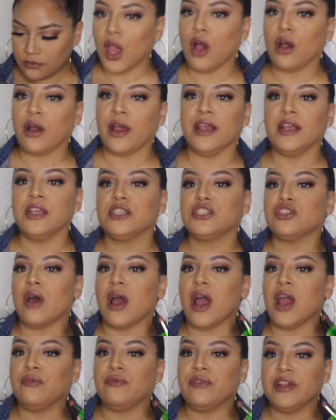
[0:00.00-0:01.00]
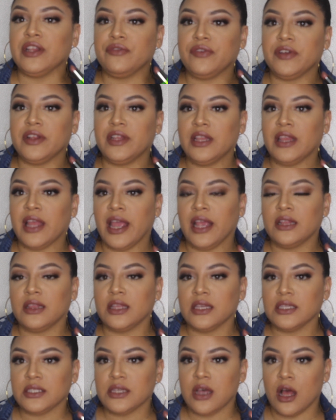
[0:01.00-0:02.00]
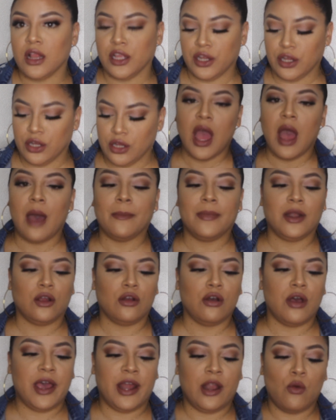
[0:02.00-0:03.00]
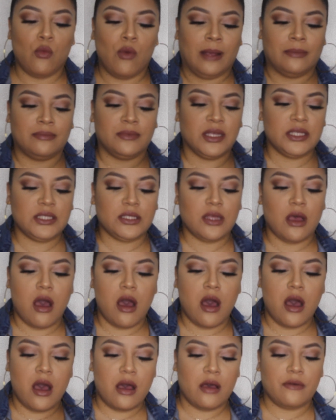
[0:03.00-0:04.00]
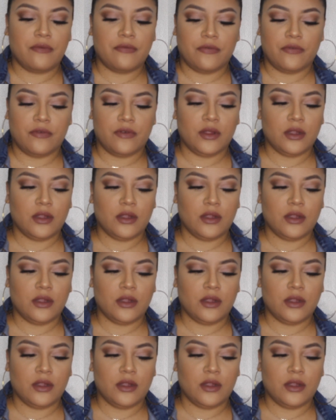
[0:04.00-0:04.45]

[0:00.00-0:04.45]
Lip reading: Okay, so I really, really like this color. I'm gonna go ahead and wipe this off.